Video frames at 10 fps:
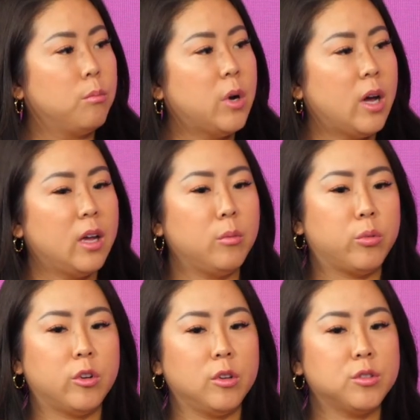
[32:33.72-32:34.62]
But it
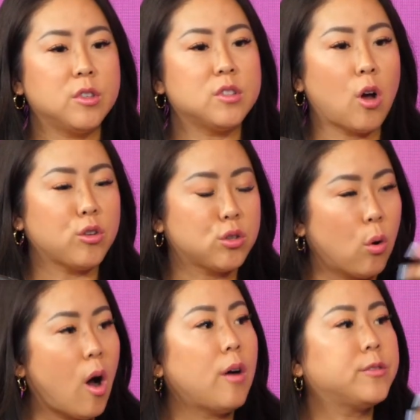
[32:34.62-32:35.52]
produces so
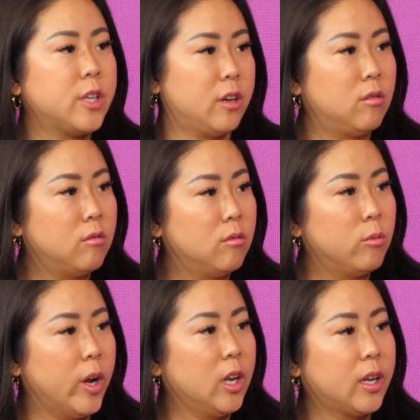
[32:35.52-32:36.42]
often,
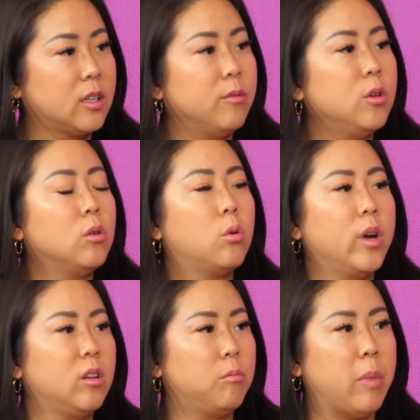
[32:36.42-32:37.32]
right? Like if you
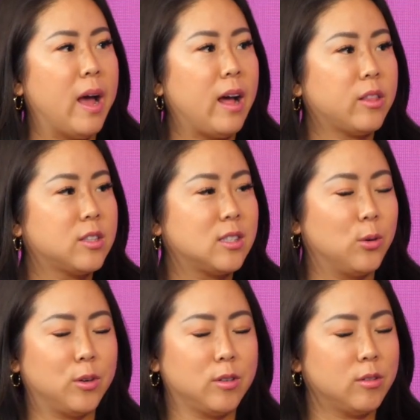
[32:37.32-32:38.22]
quit baths
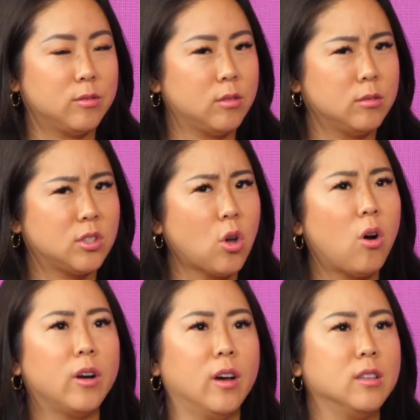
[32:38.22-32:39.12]
or
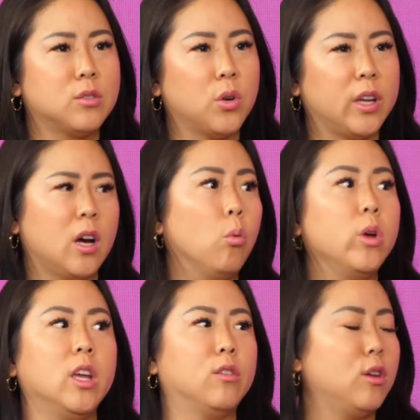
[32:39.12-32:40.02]
saunas for like a
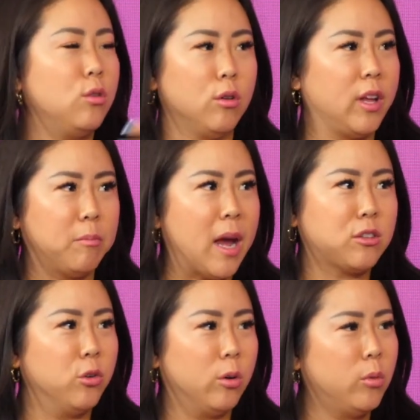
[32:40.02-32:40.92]
week, then you're like back
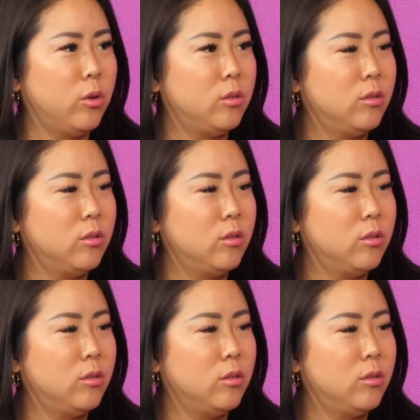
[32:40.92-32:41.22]
to normal.